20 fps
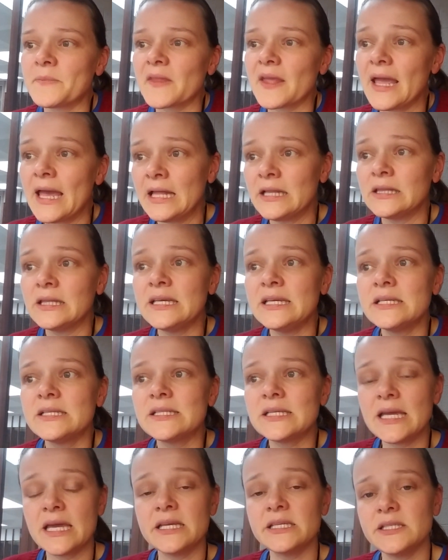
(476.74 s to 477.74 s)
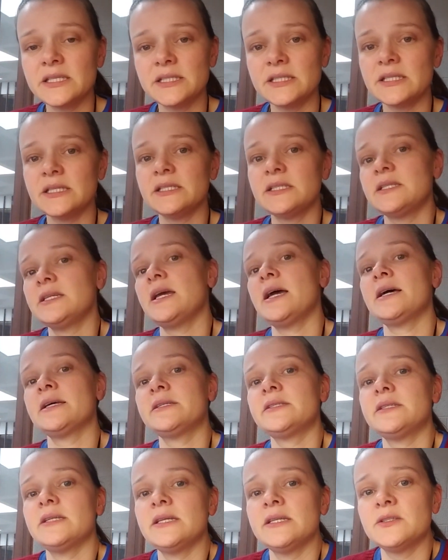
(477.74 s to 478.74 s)
at least
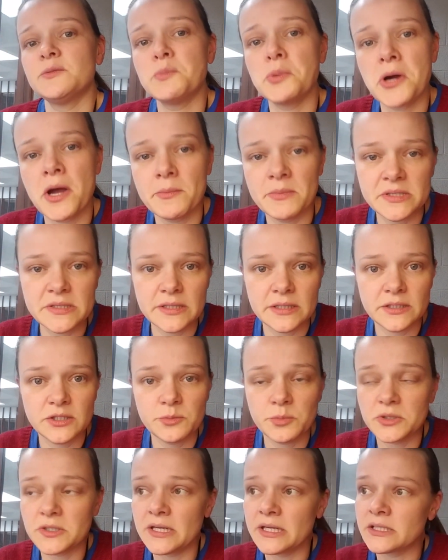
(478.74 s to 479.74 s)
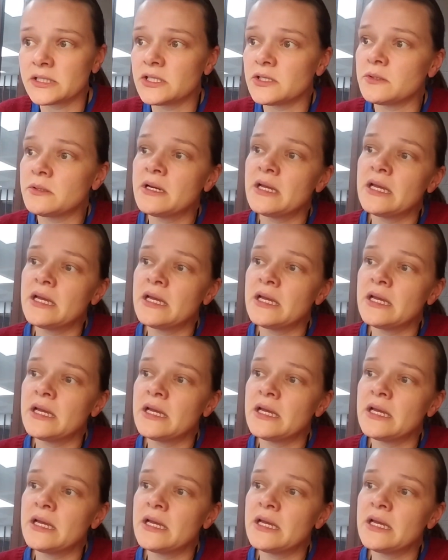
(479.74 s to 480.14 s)
KCTCS is promising to protect you.